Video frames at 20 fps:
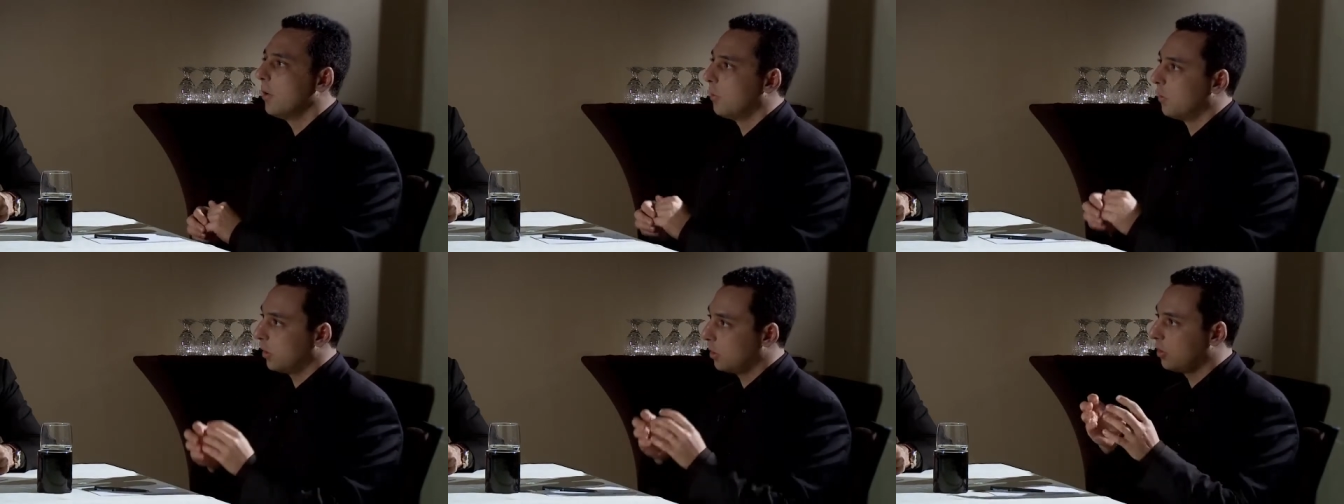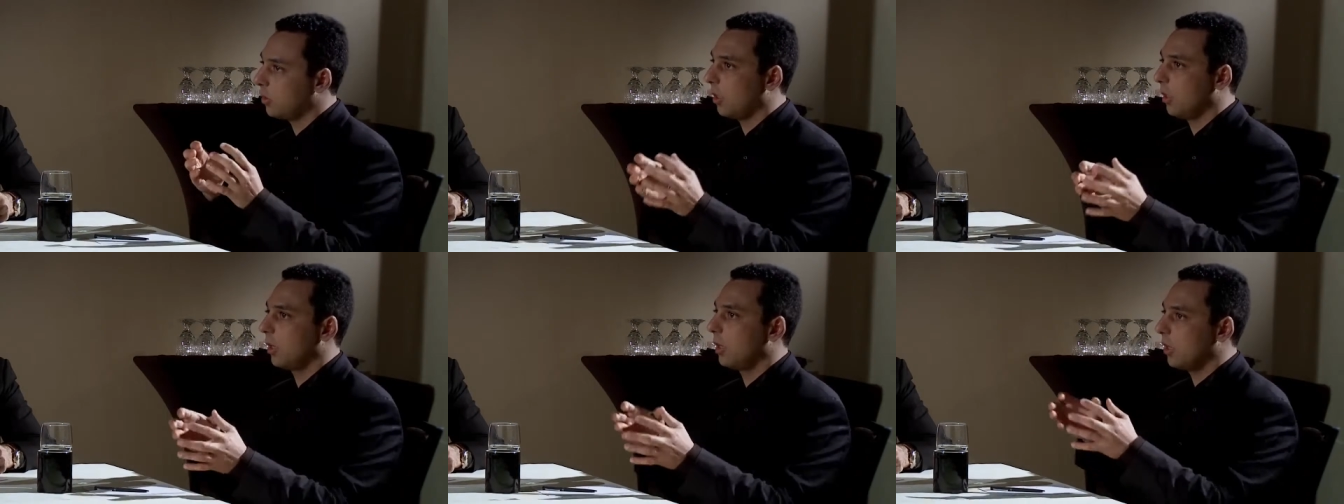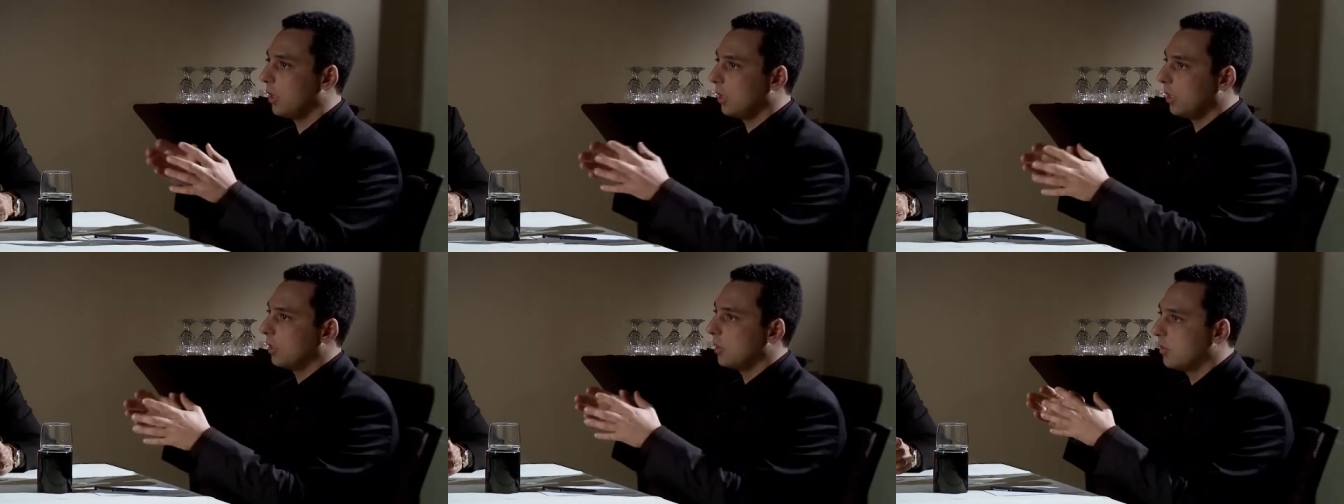We're
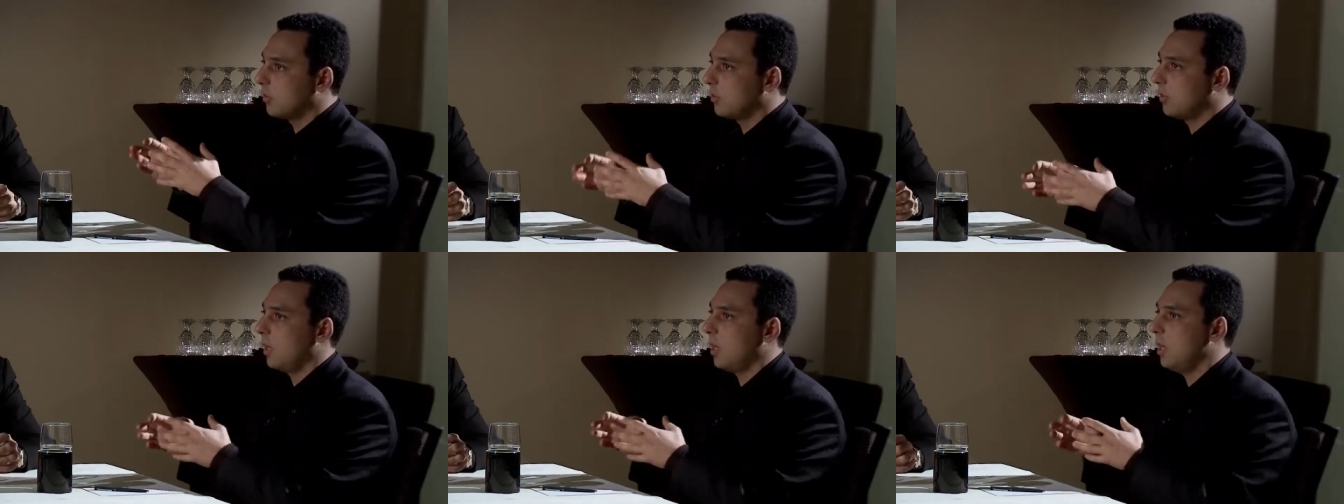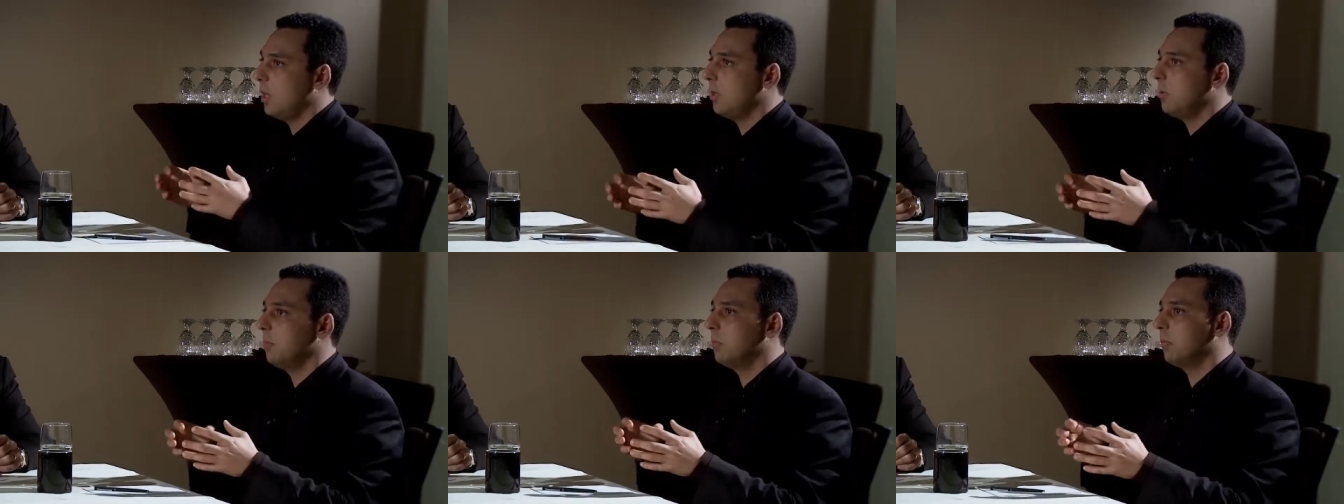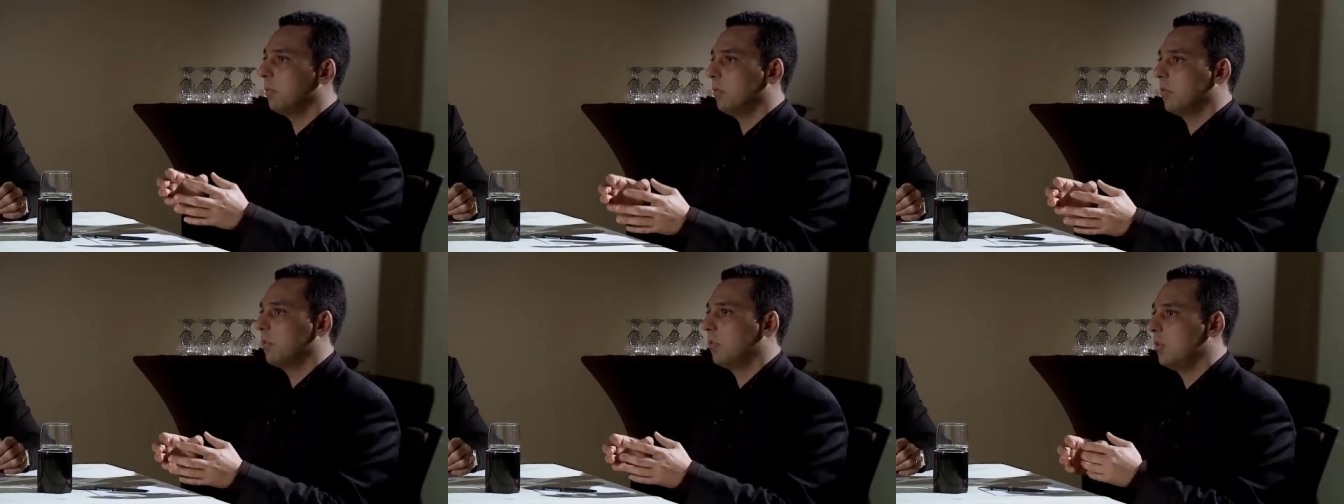targeting the
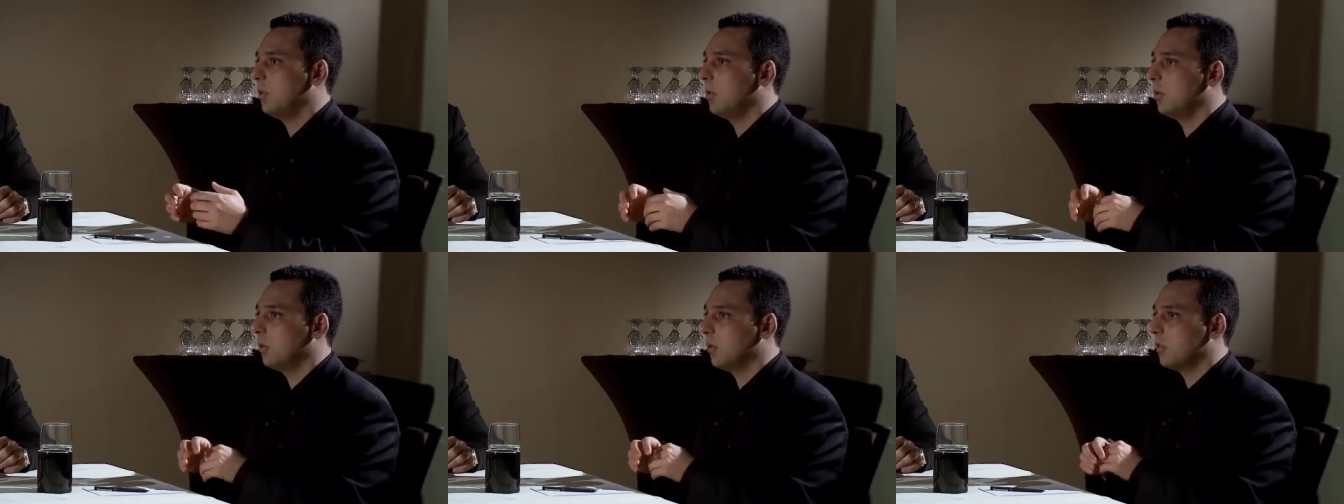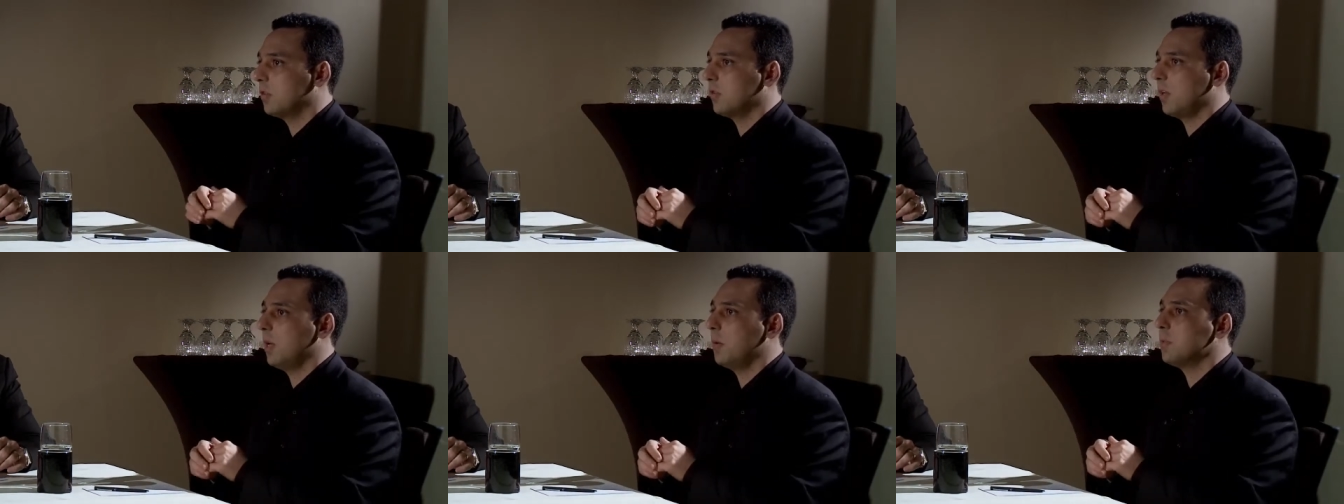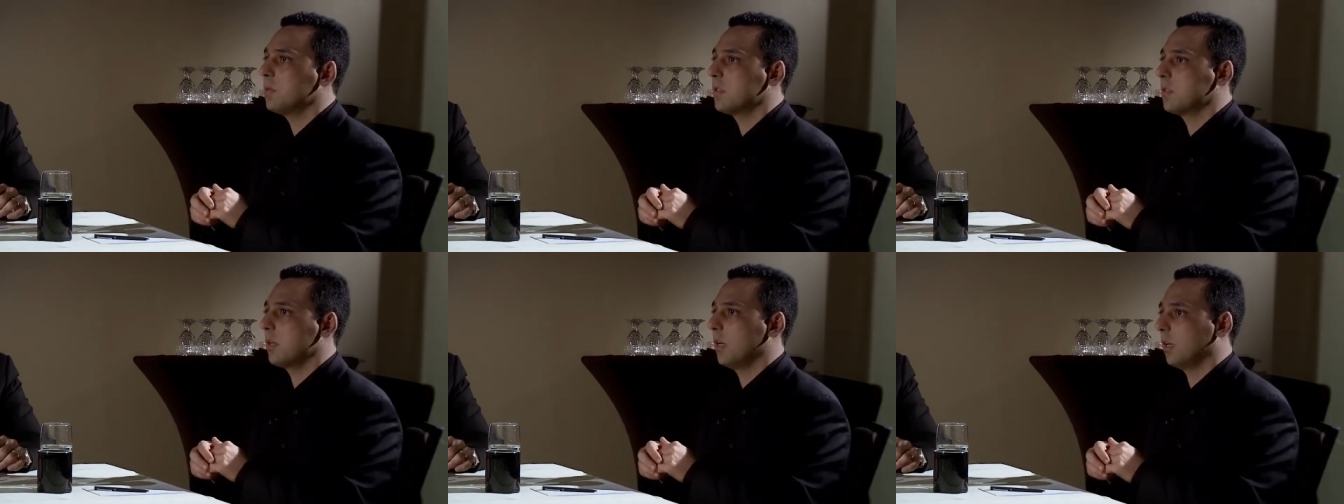same
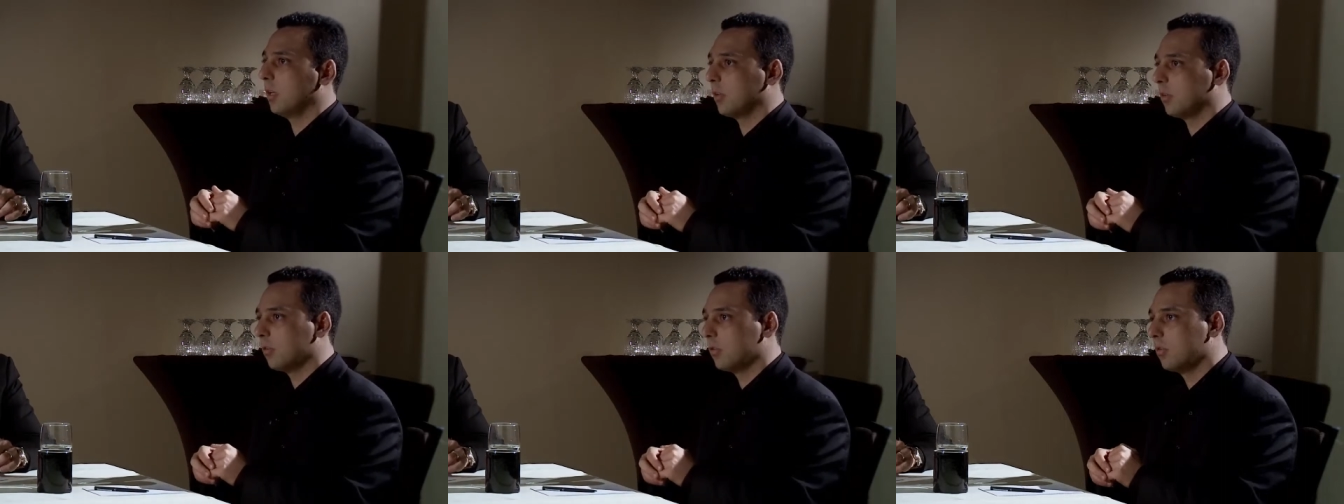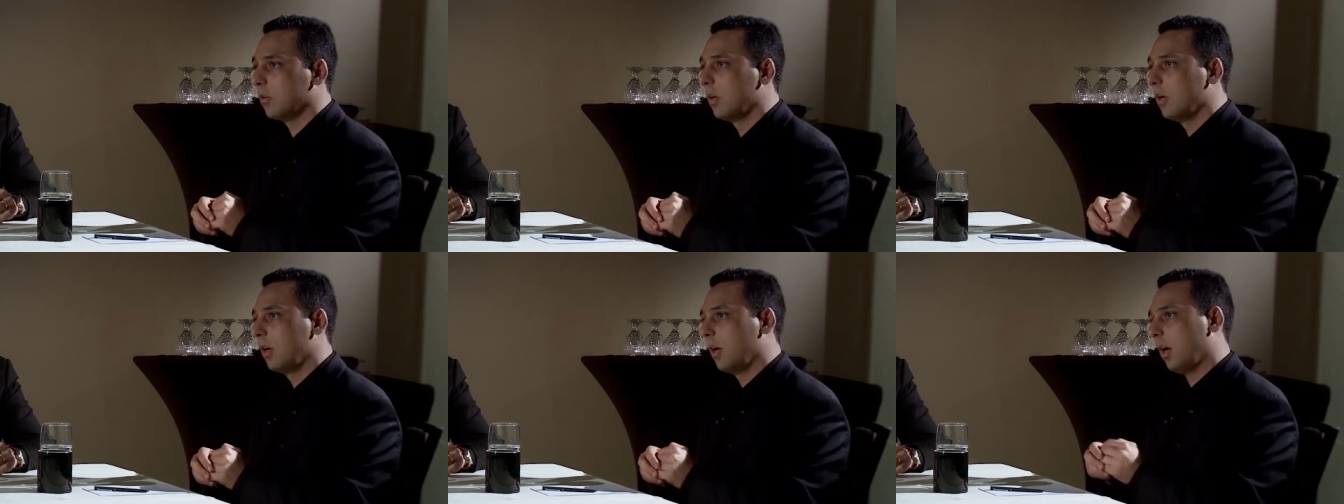cells,